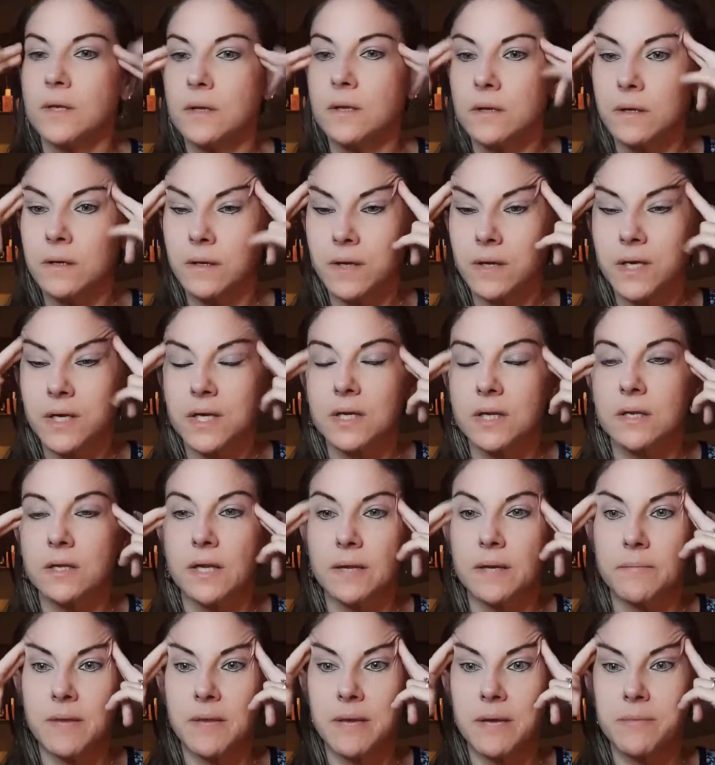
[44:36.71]
Get like
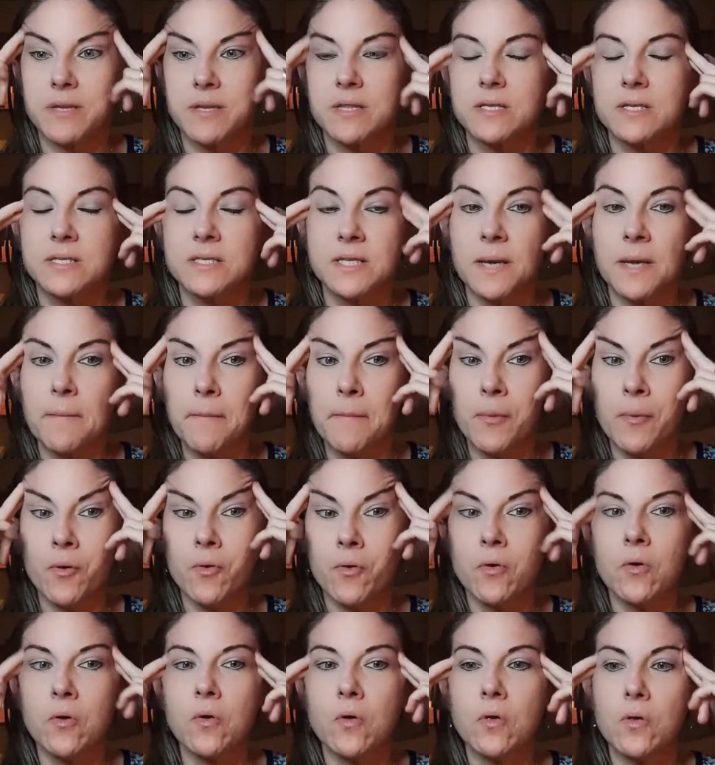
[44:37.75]
maybe the
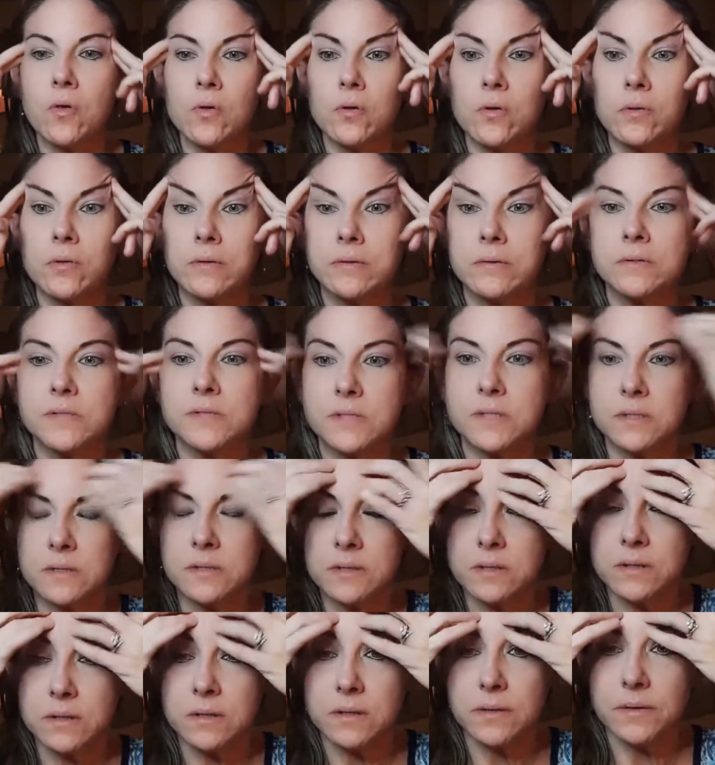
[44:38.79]
temples.
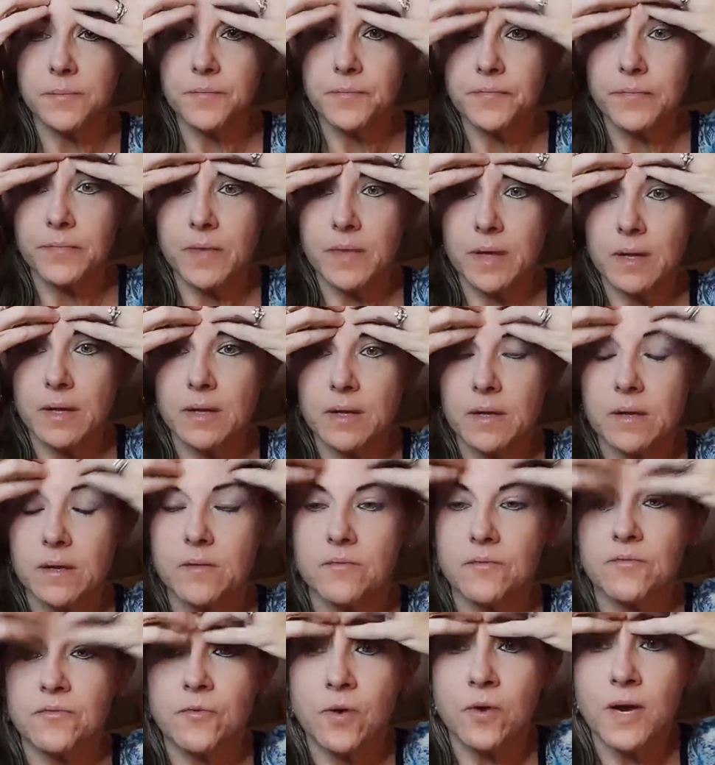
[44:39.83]

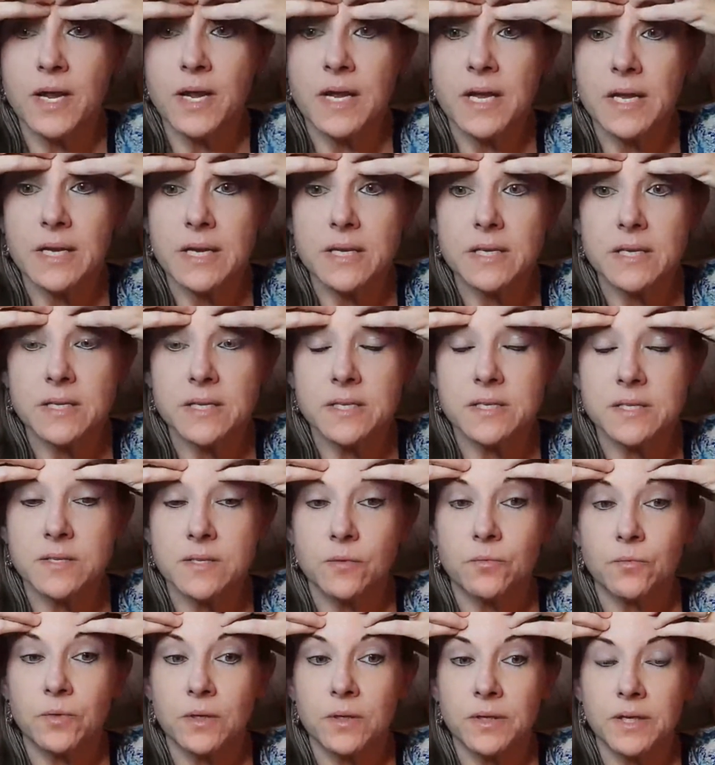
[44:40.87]
Forehead is a
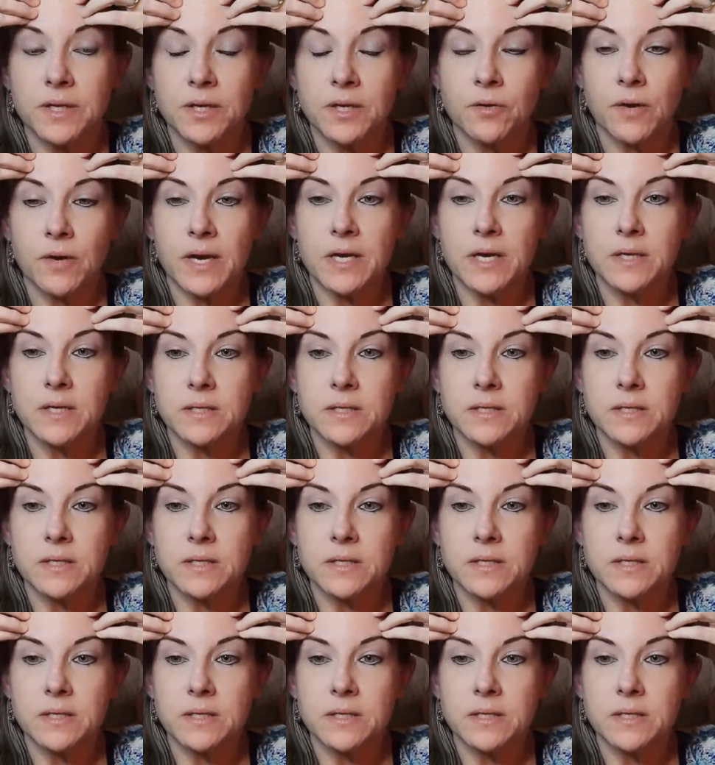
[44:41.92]
really great,